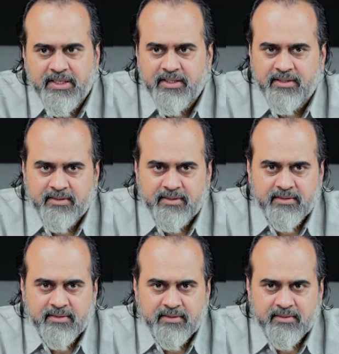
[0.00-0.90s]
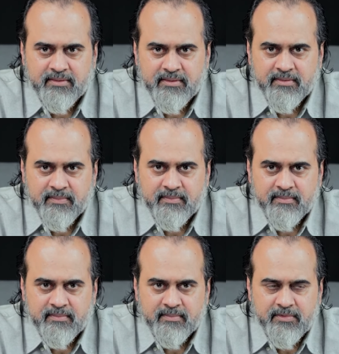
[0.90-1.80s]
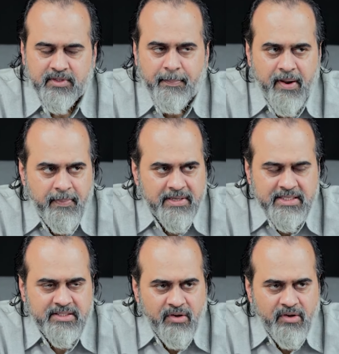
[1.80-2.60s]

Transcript: the other. The purpose